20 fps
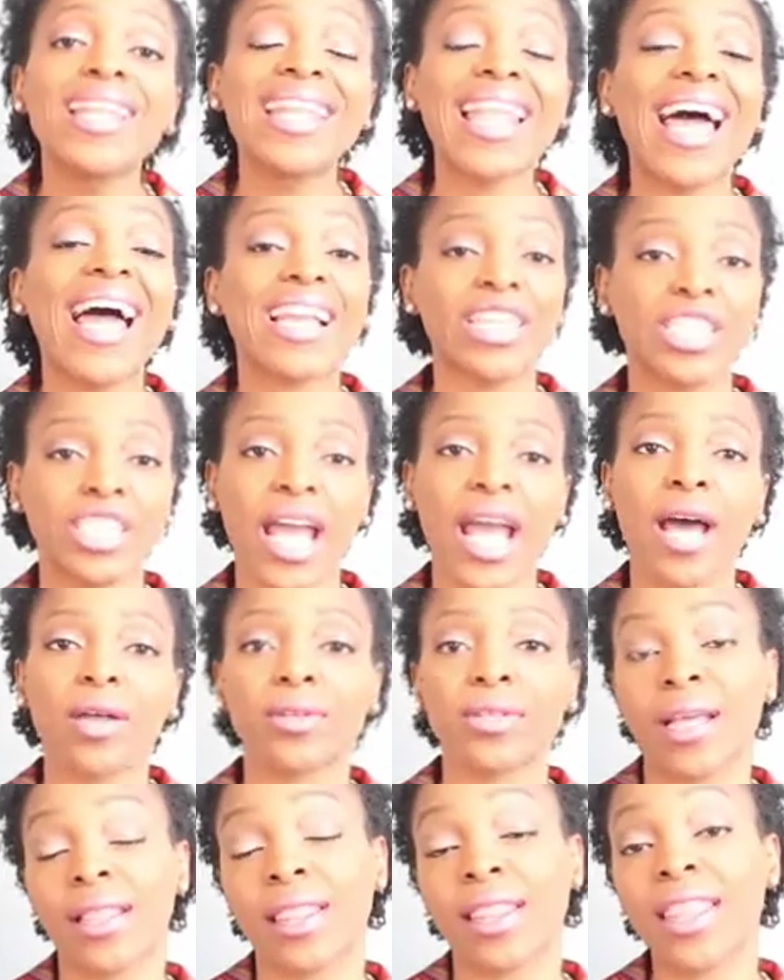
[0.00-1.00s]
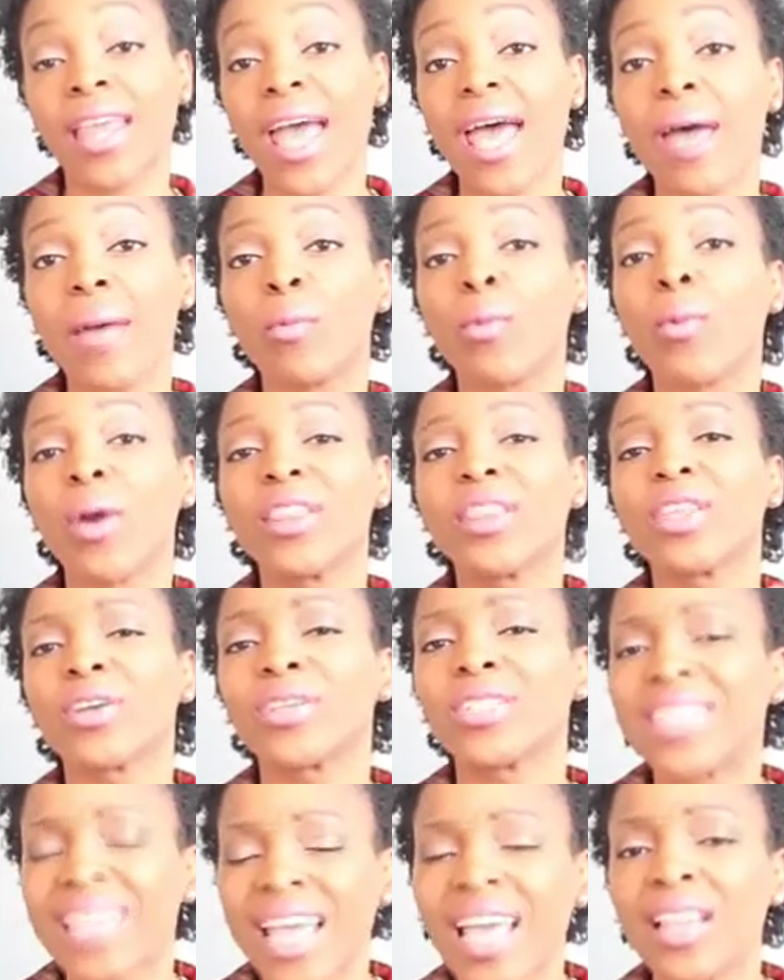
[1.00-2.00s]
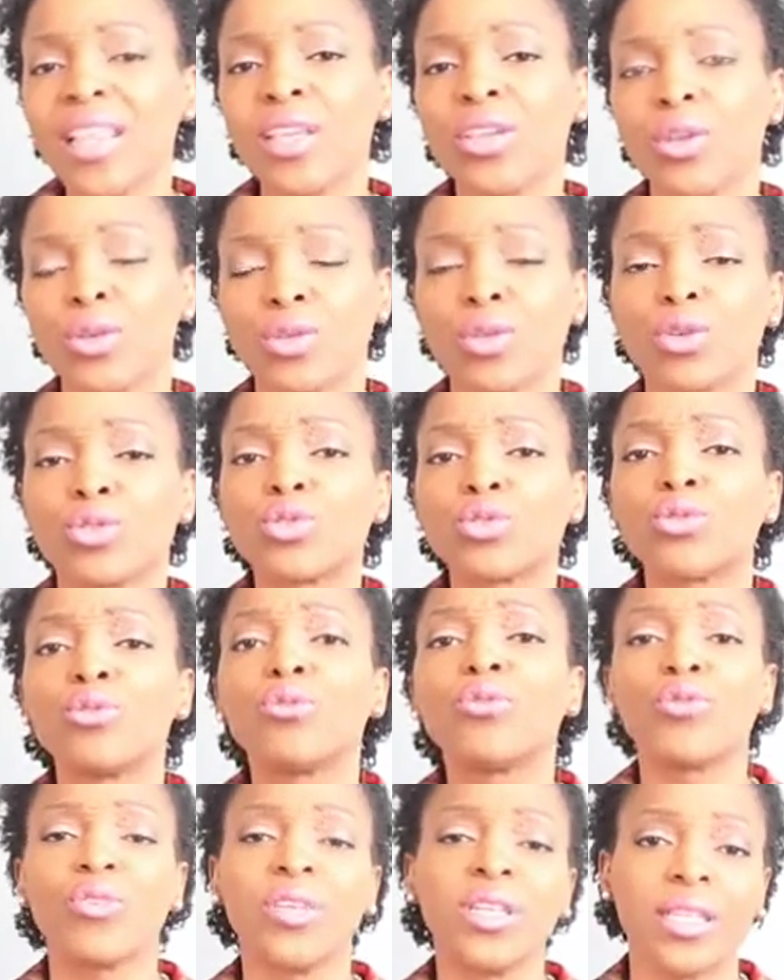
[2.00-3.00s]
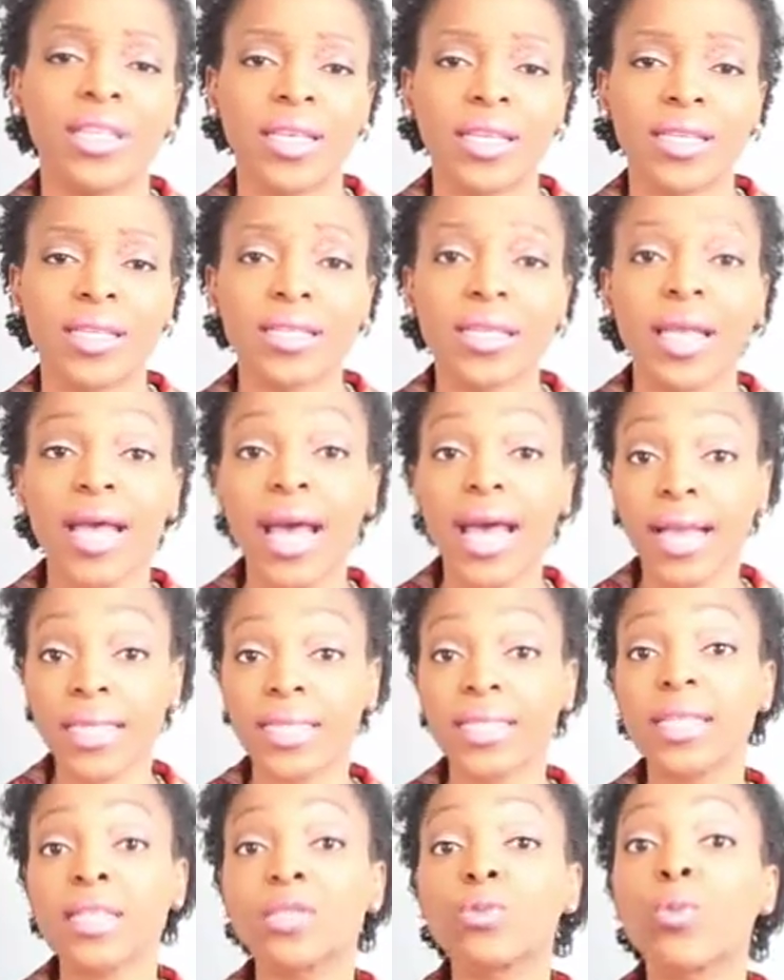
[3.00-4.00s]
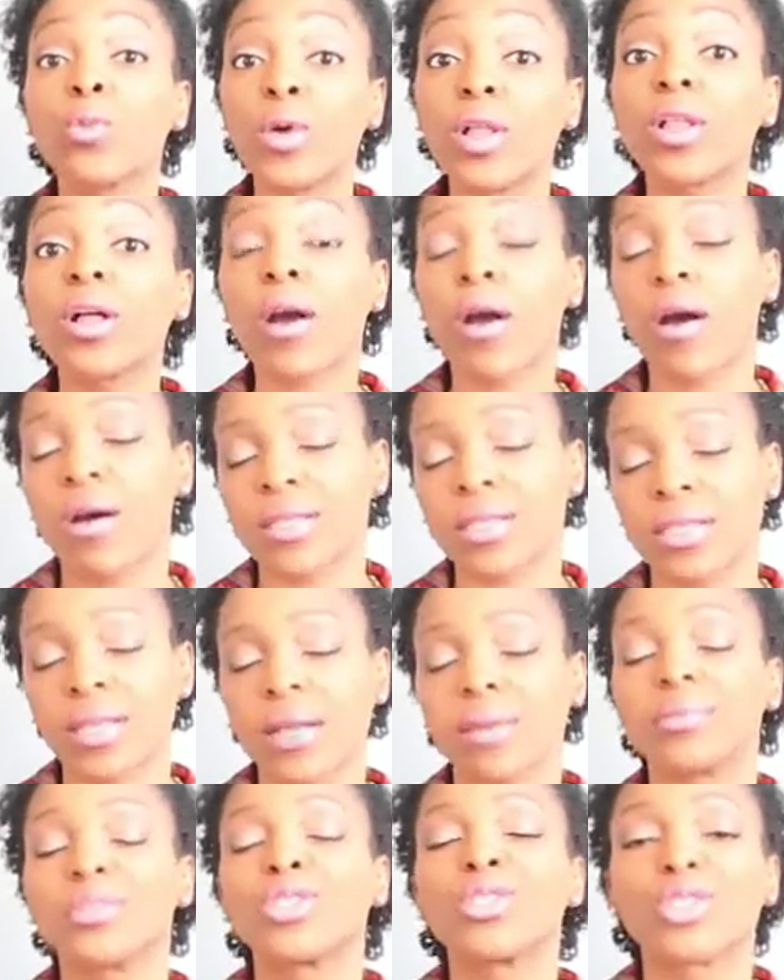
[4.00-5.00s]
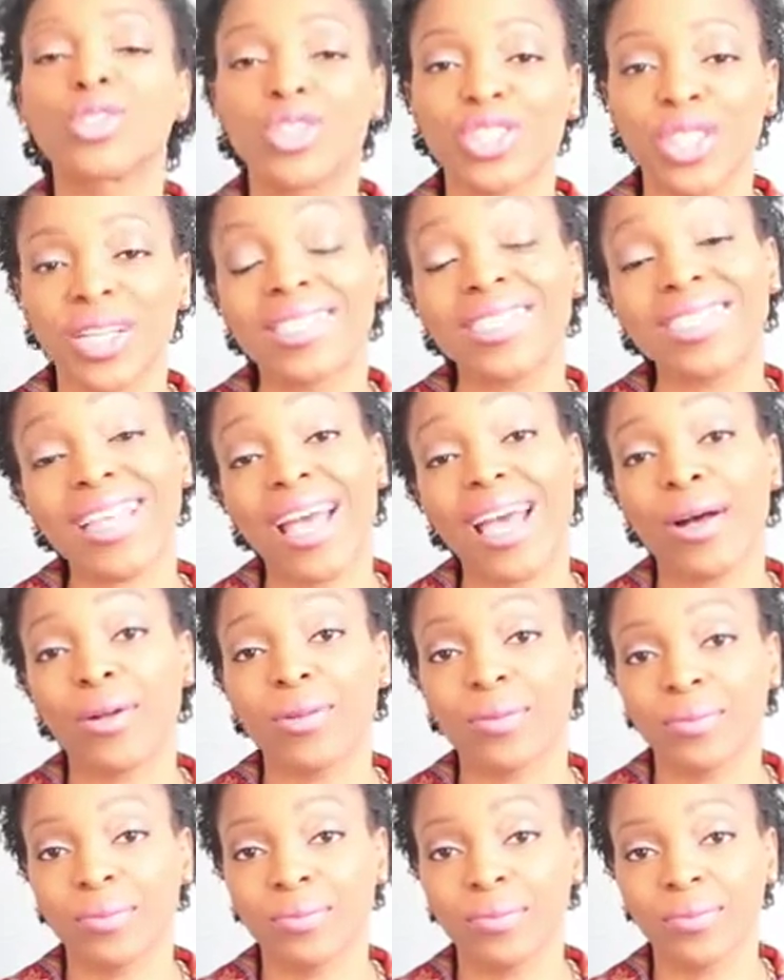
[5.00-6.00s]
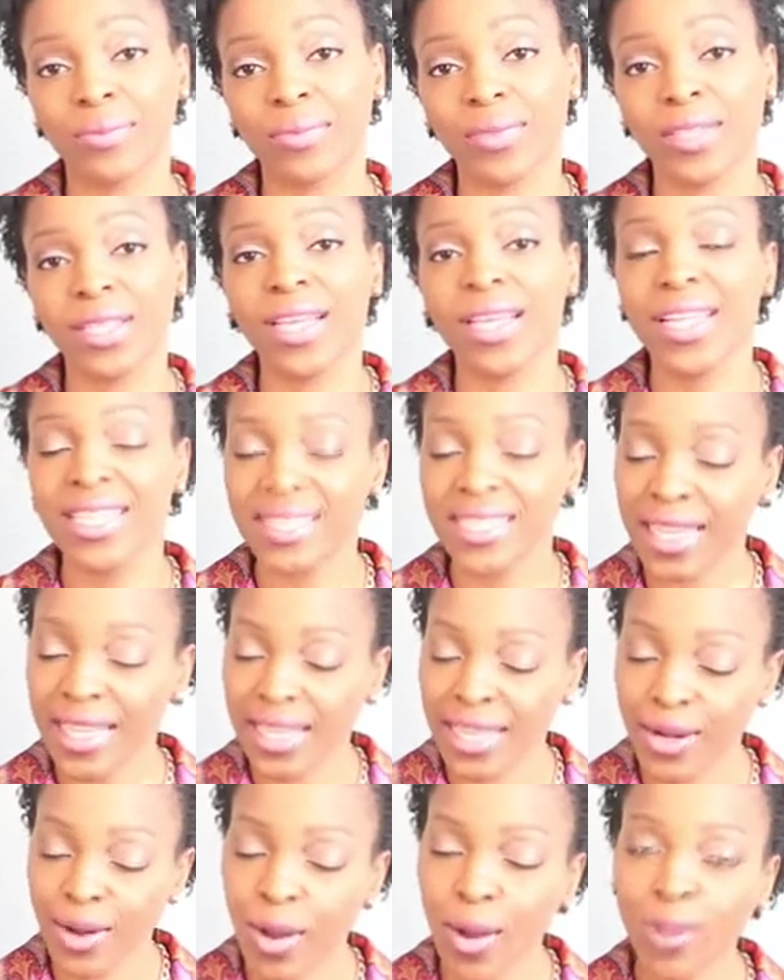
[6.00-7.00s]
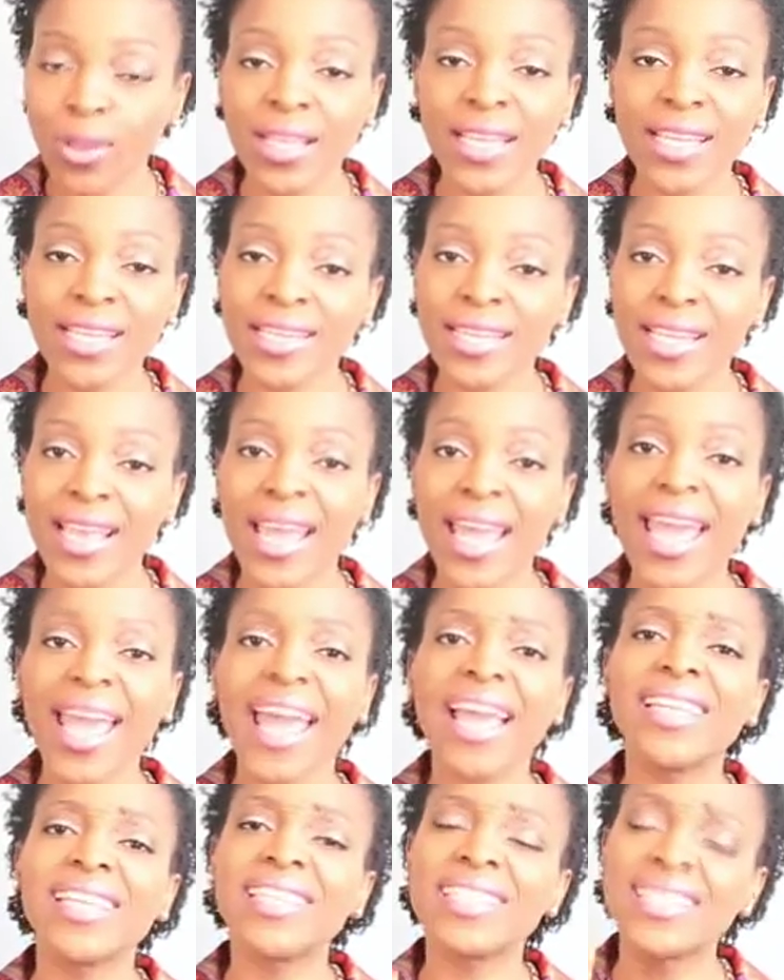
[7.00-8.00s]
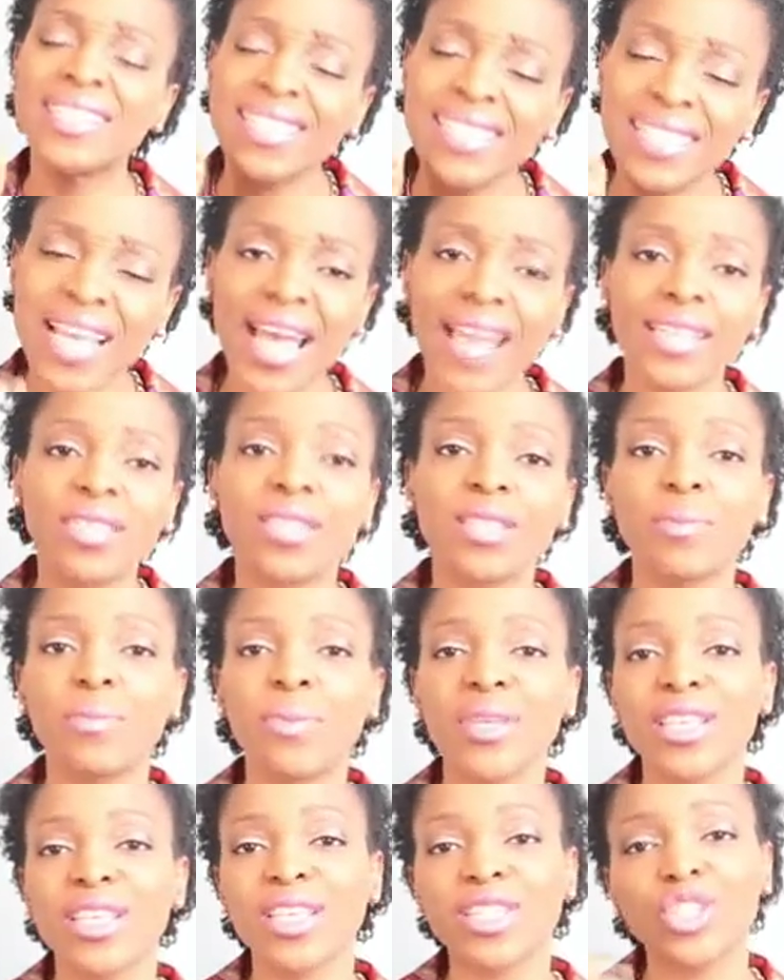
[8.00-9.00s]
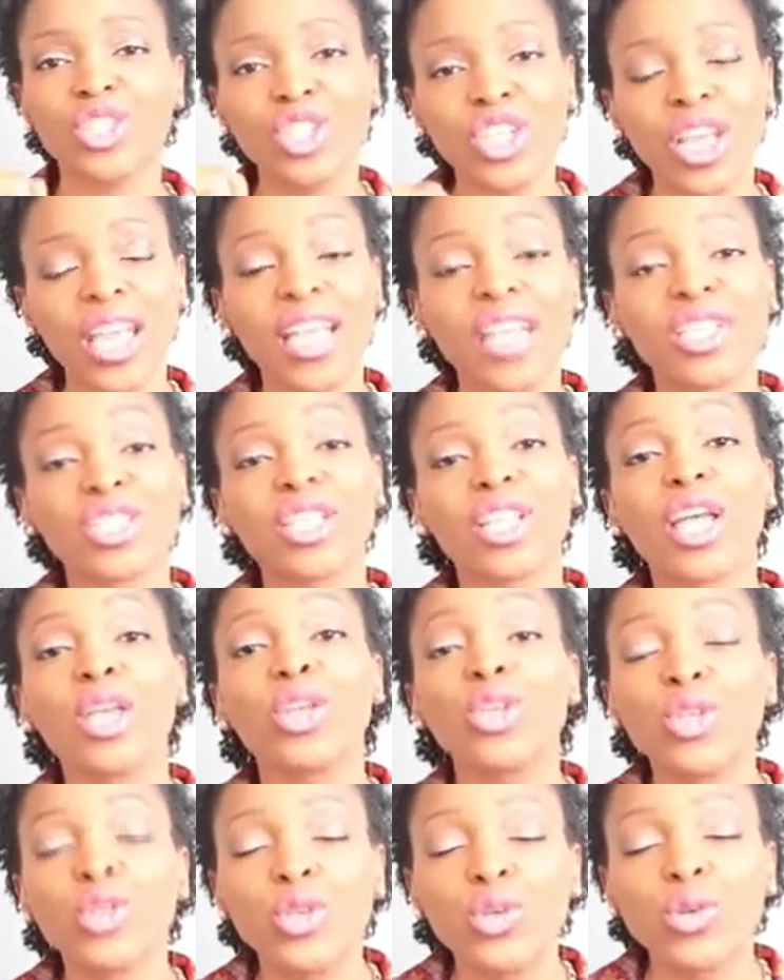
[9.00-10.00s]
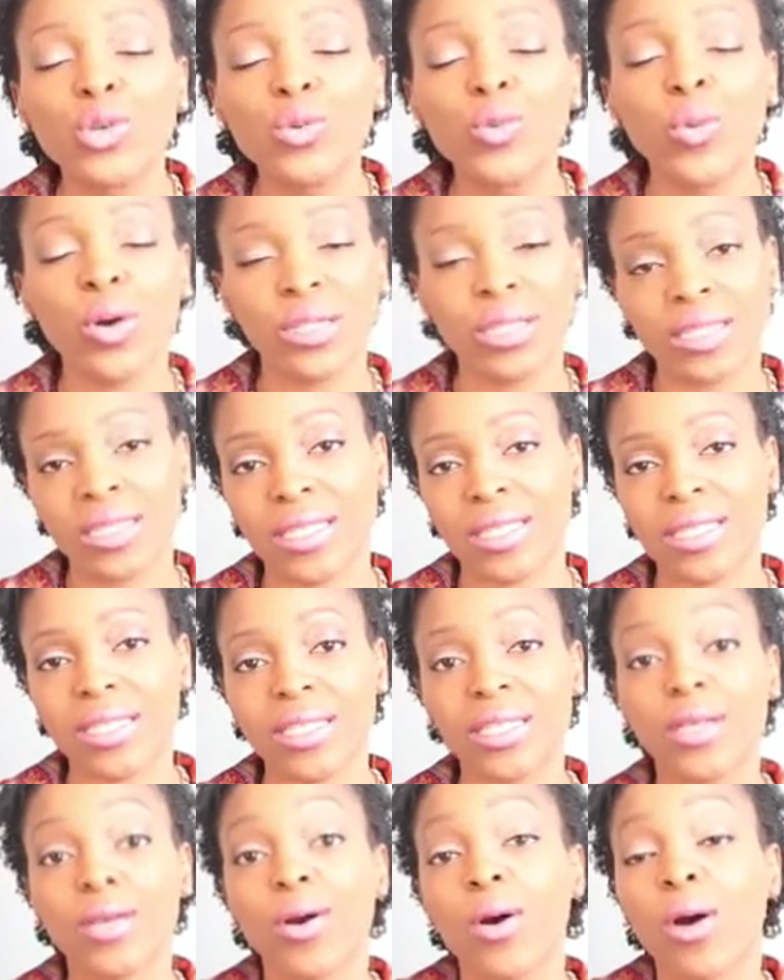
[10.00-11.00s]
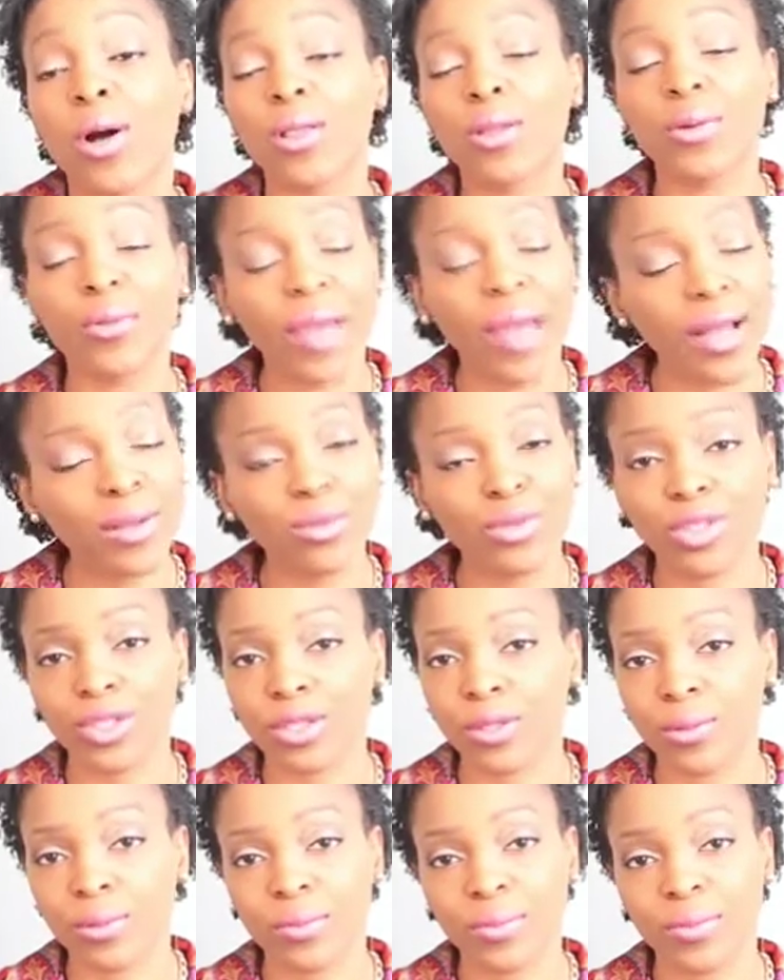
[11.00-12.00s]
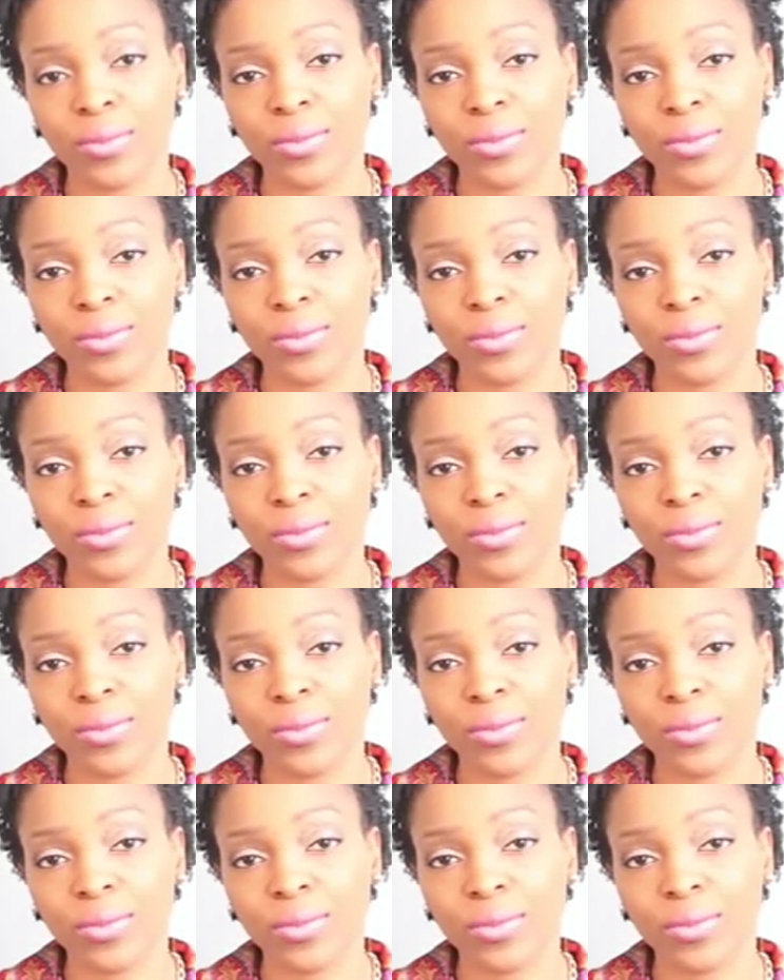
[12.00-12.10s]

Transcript: lash out at them when they're telling you their true feelings, as this will cause them to shut down. Take it all in and decide to be the change that you want to see all around you.